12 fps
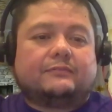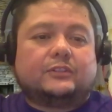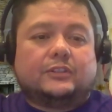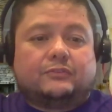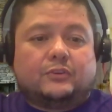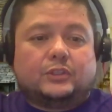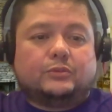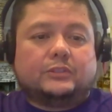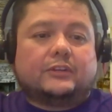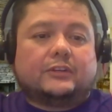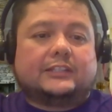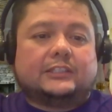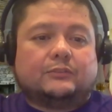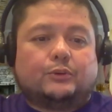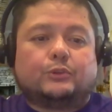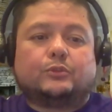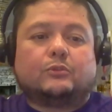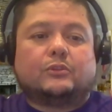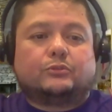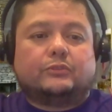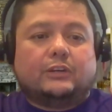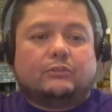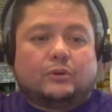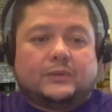the first one. I think the first one was really
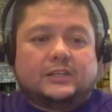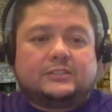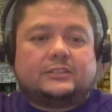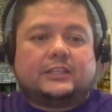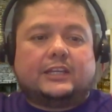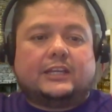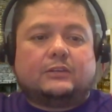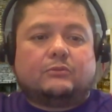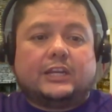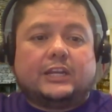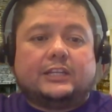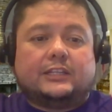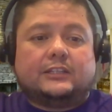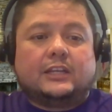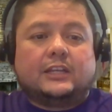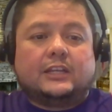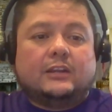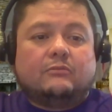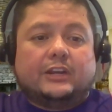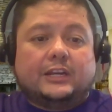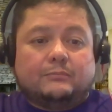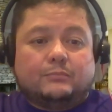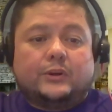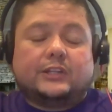robust and really
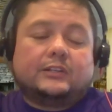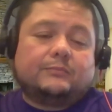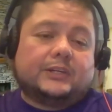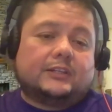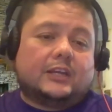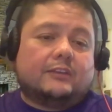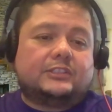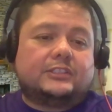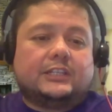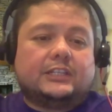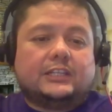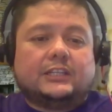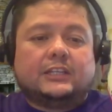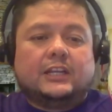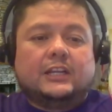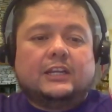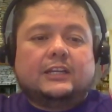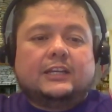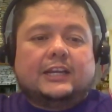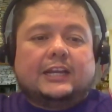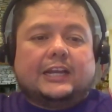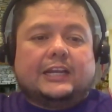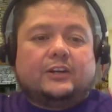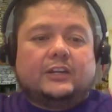important. But obviously,
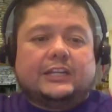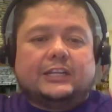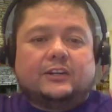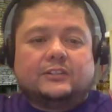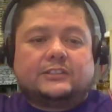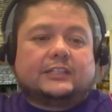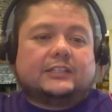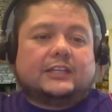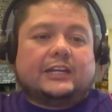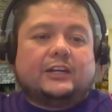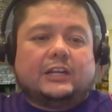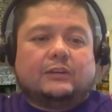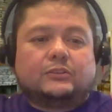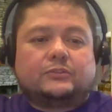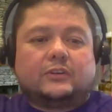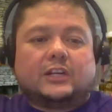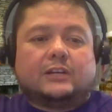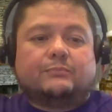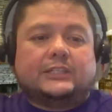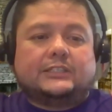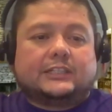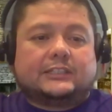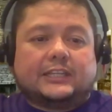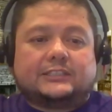higher leaders at higher levels for companies
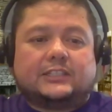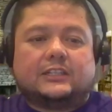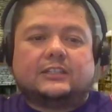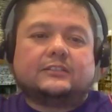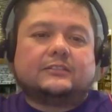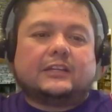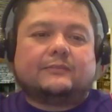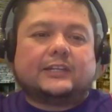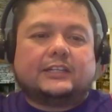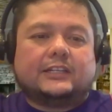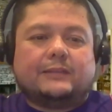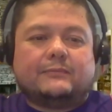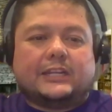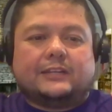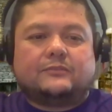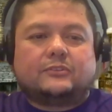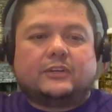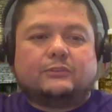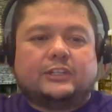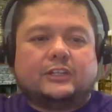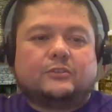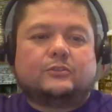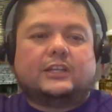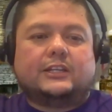like Tesla. I'm not gonna name names, right? We know
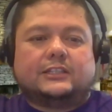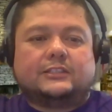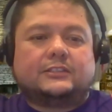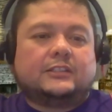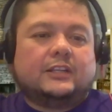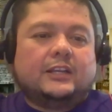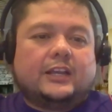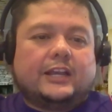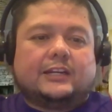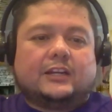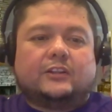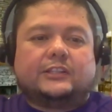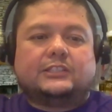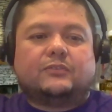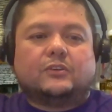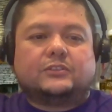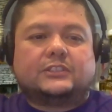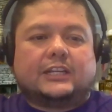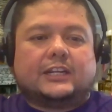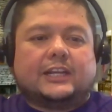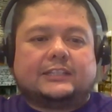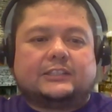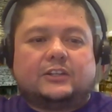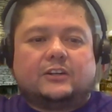who that is, and all these folks kind of
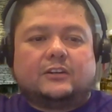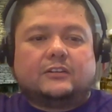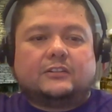had their